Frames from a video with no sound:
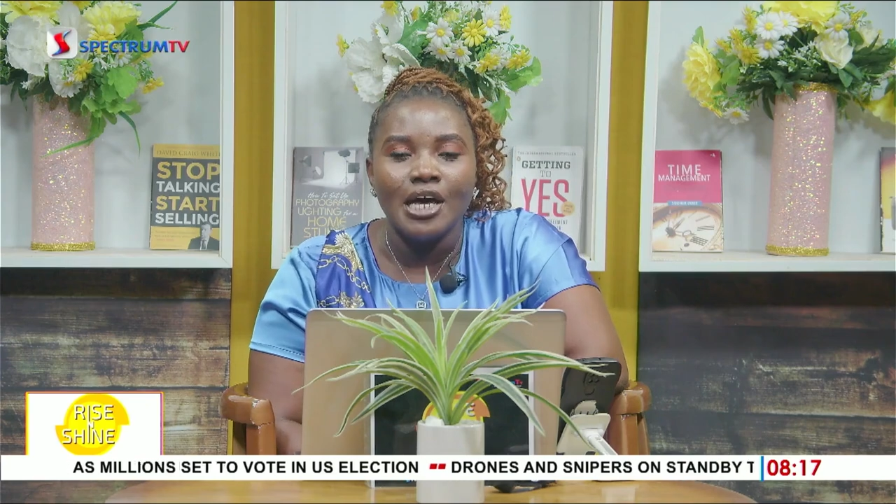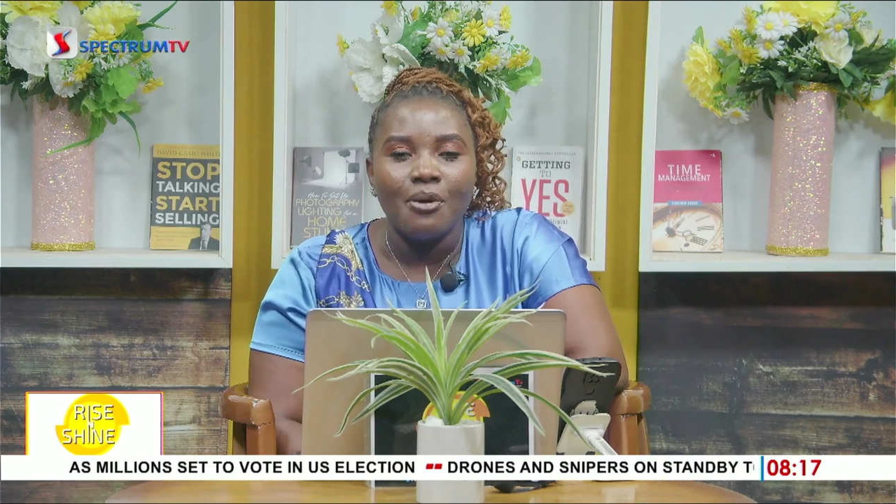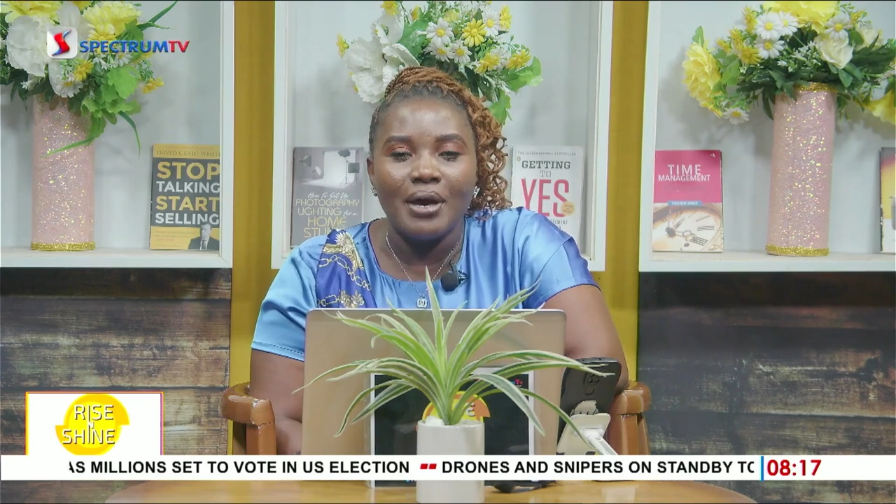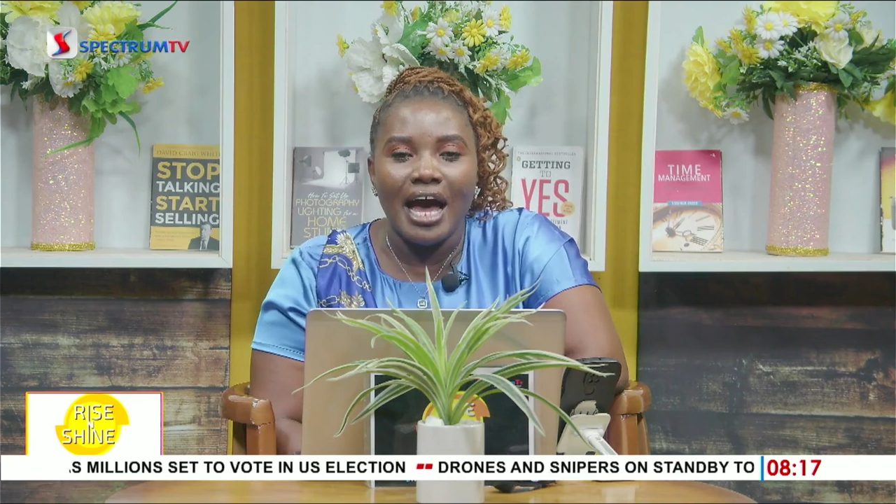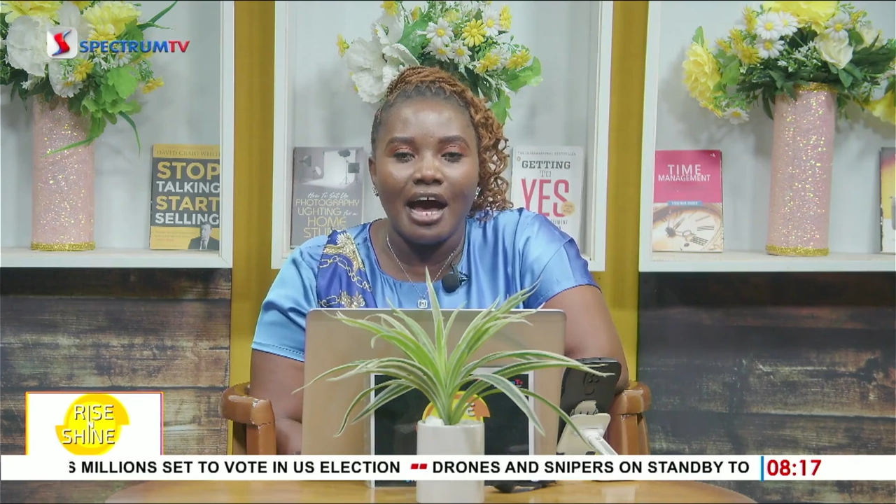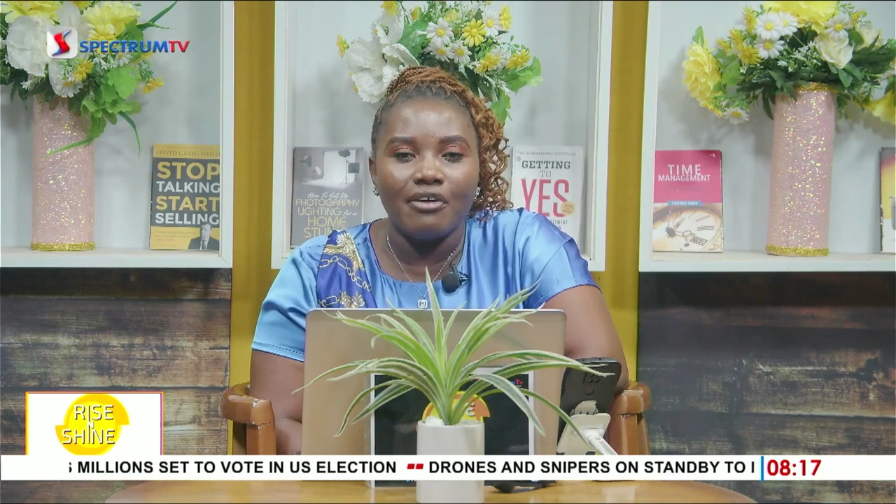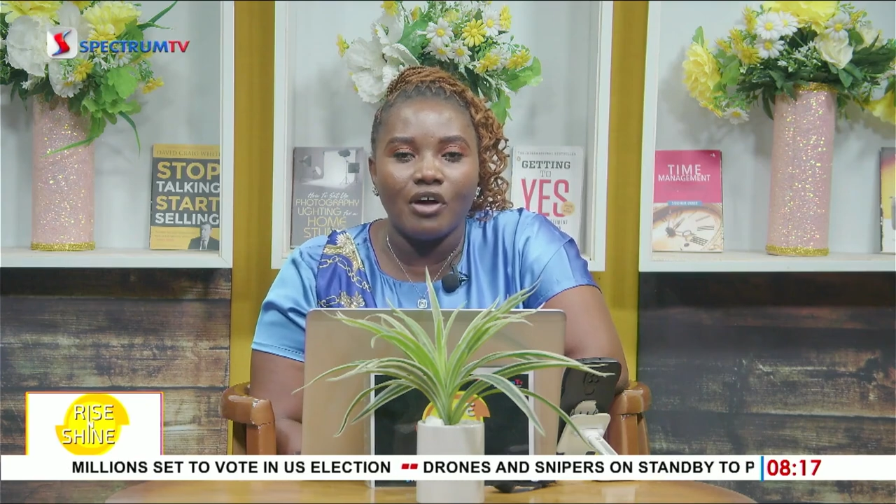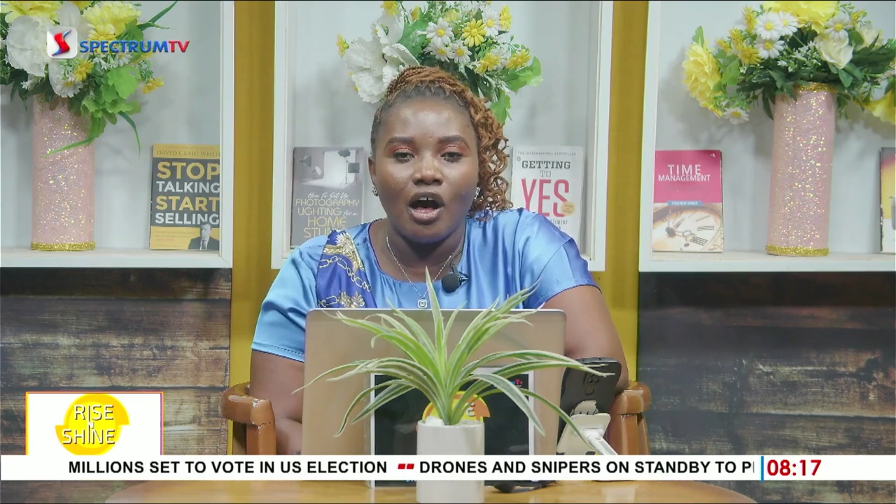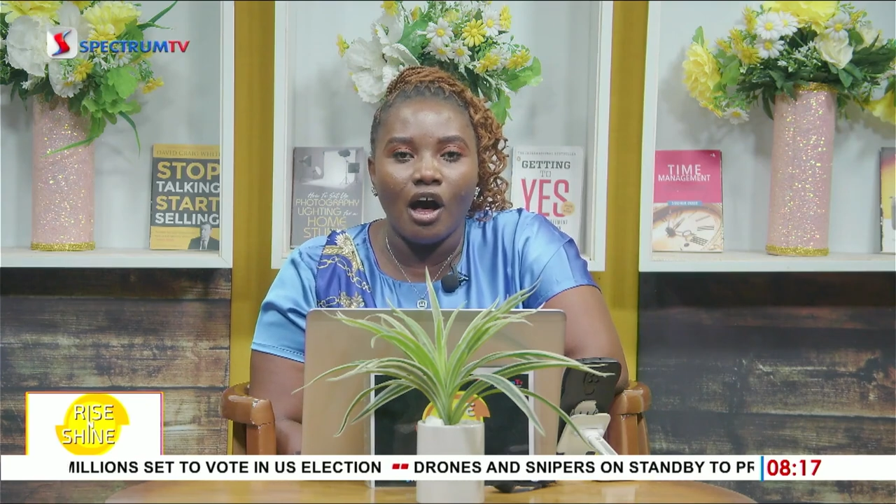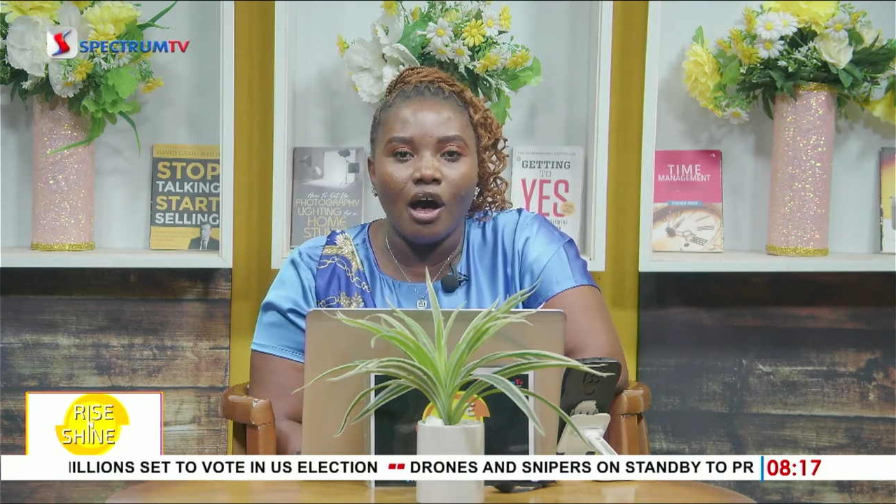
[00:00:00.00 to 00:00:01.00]
we have
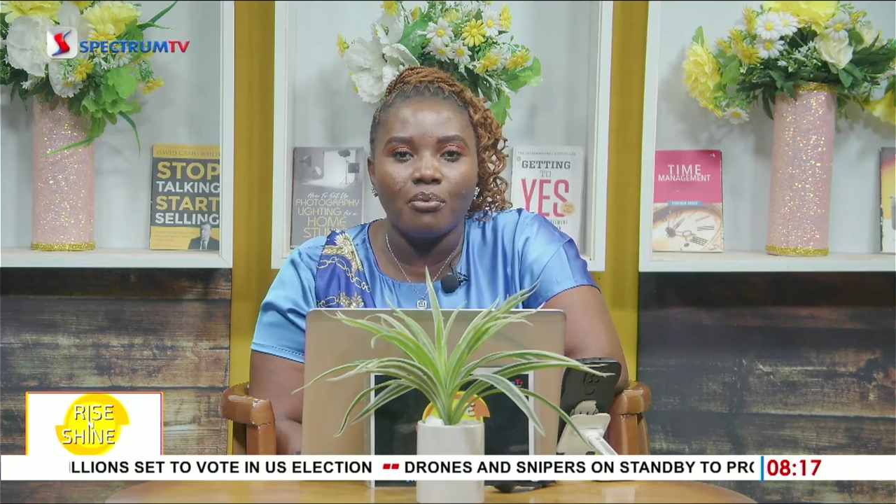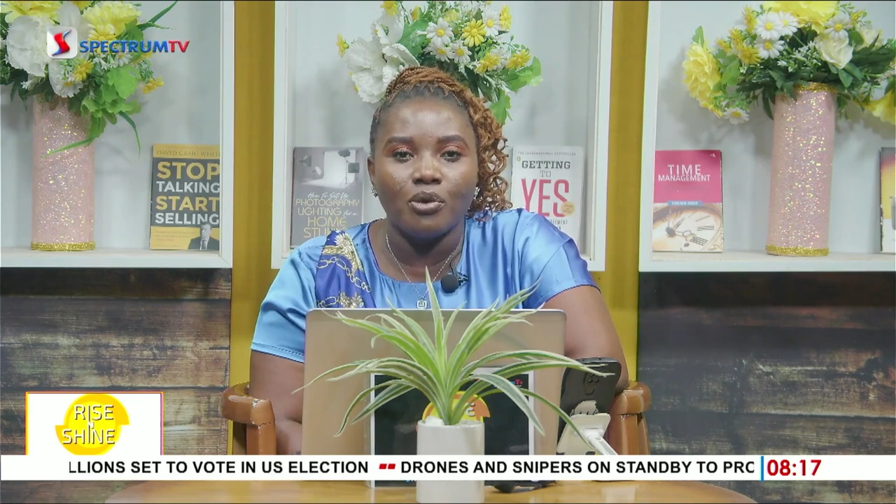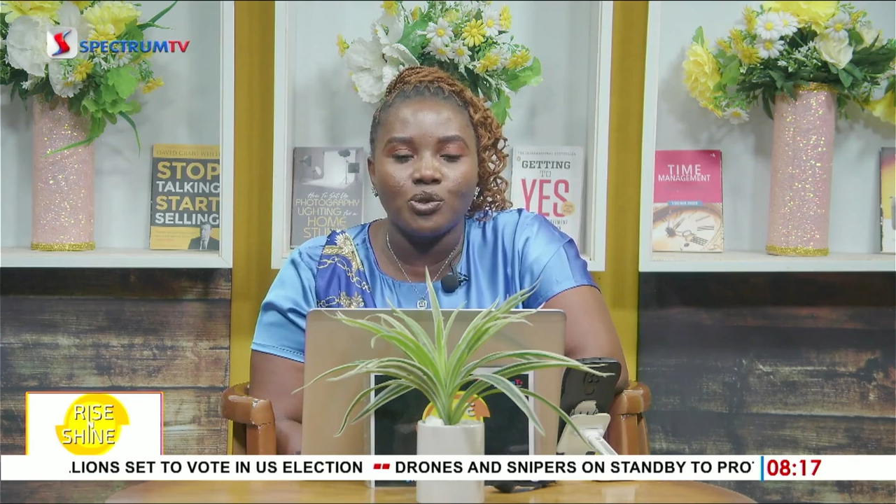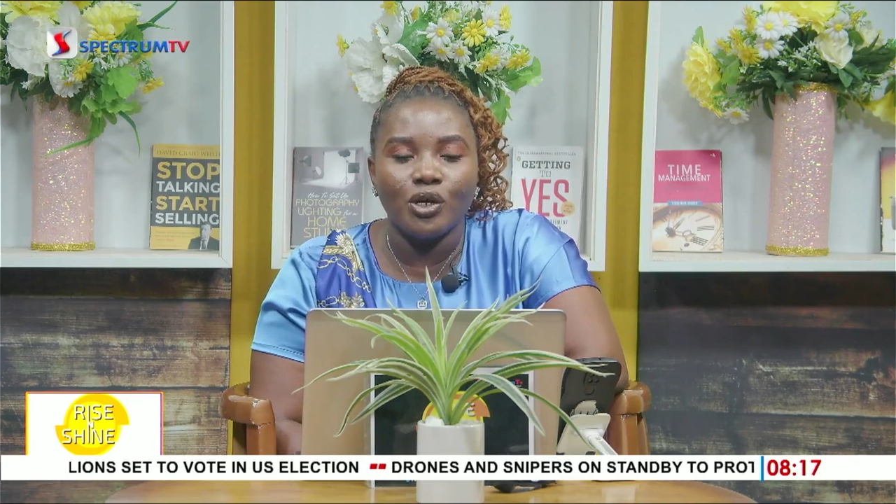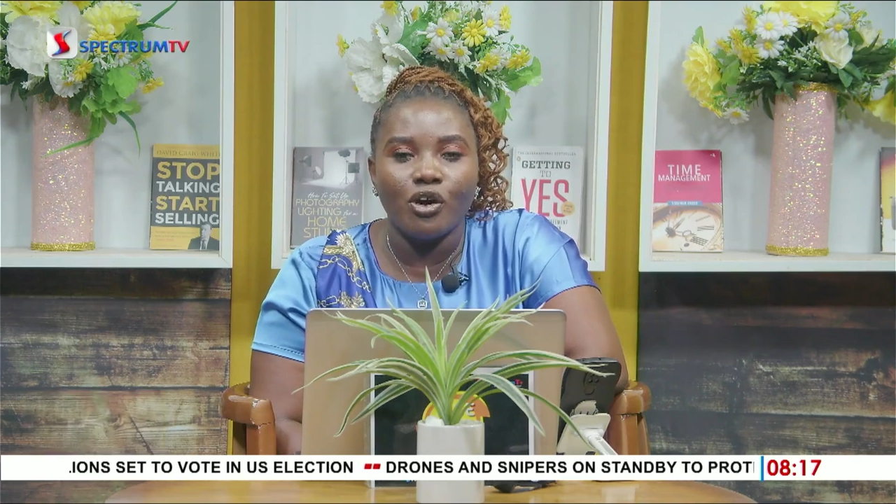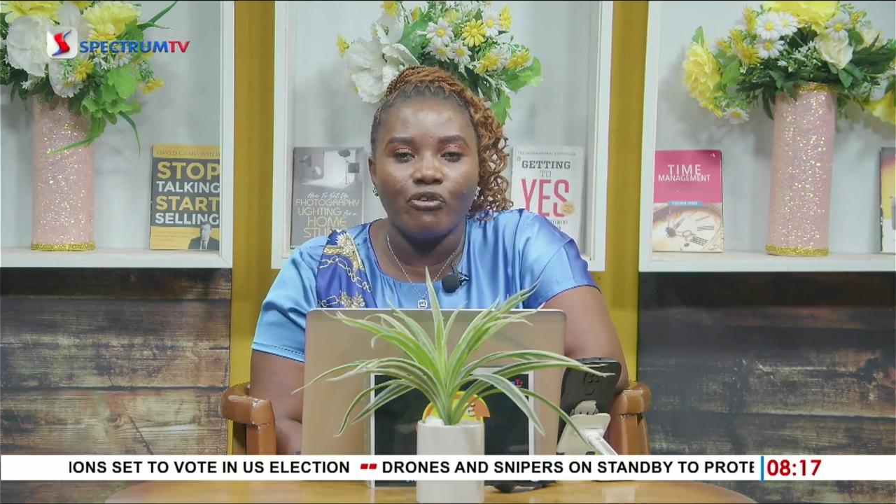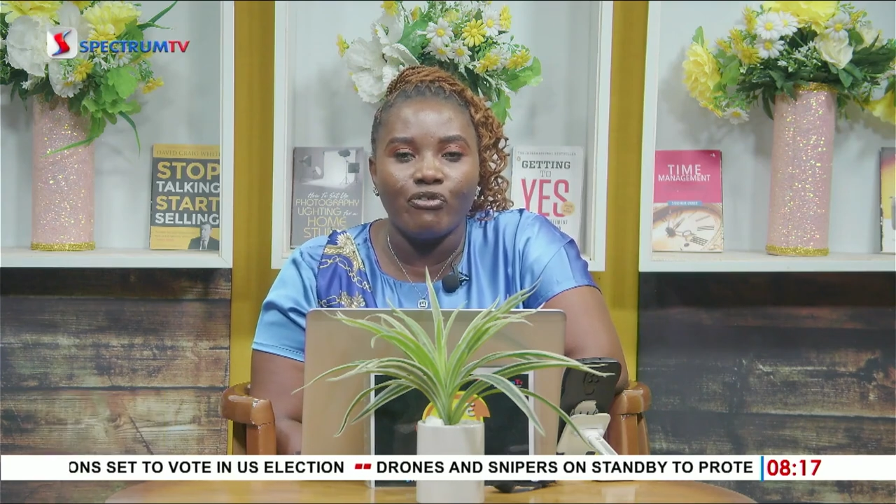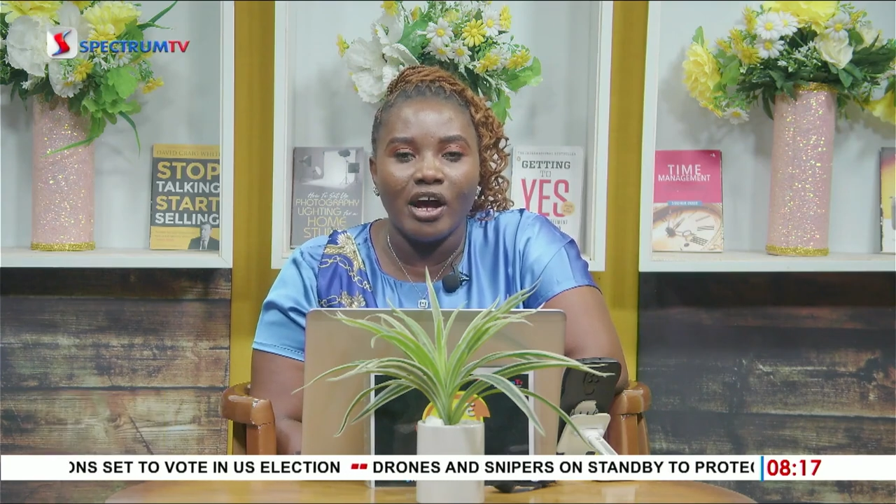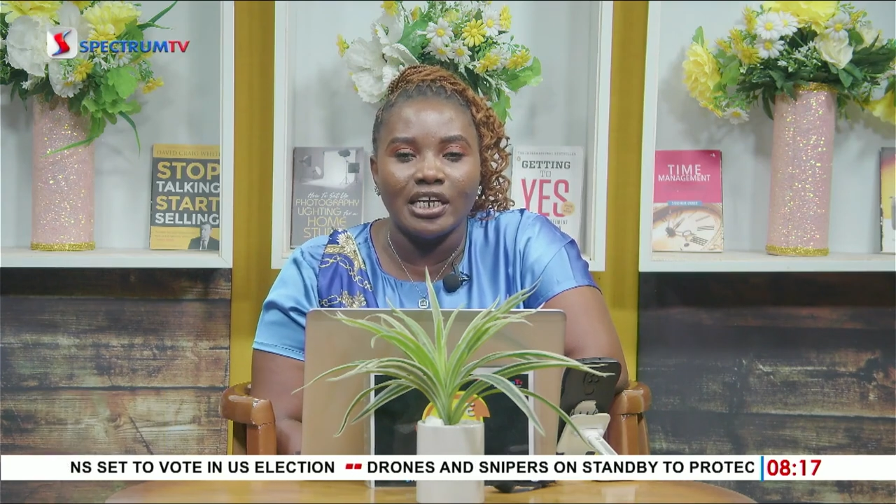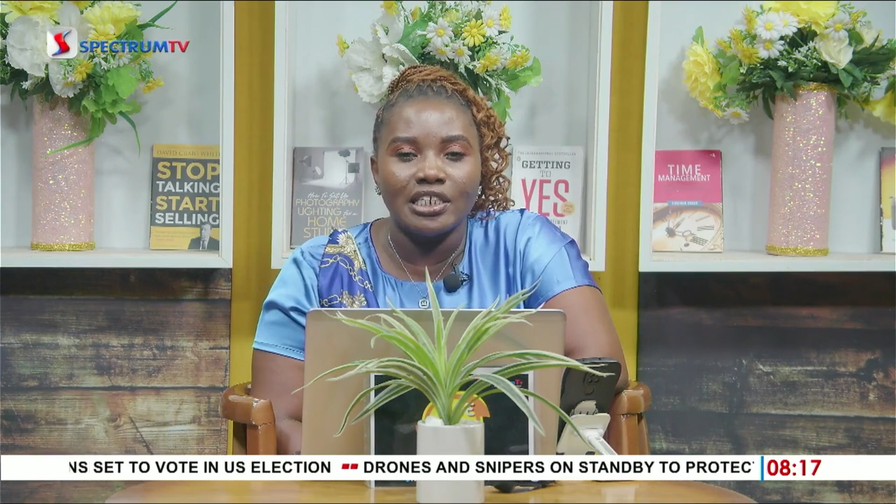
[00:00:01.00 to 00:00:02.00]
Otuekong
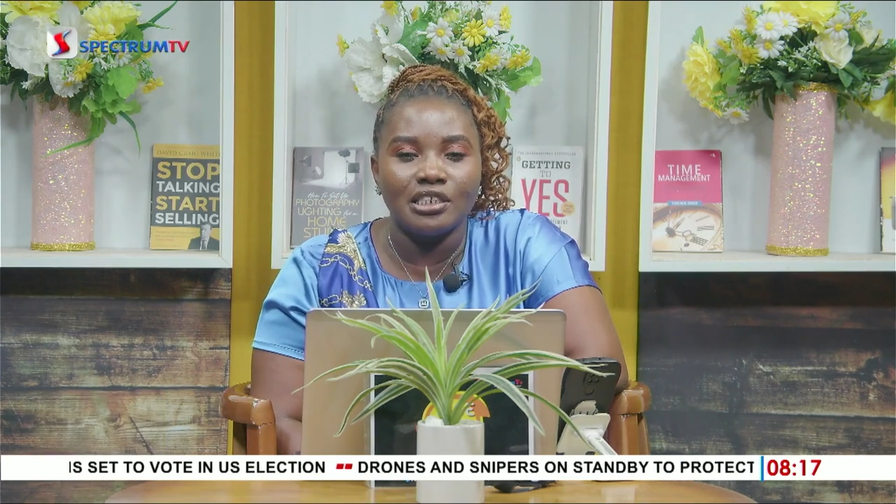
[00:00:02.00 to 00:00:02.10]
Franklin,